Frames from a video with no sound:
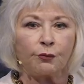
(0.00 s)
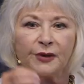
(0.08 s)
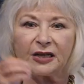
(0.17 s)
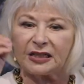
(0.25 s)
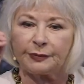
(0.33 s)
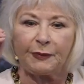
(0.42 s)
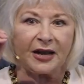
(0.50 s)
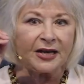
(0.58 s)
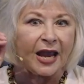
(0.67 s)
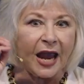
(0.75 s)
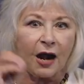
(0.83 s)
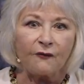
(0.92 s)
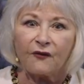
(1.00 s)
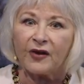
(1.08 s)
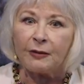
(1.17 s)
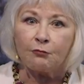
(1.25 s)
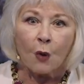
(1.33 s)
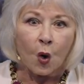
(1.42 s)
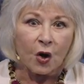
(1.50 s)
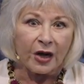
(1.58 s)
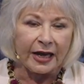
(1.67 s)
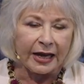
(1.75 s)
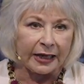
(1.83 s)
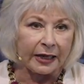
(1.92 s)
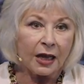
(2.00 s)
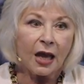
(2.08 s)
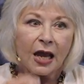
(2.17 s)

but spend every morning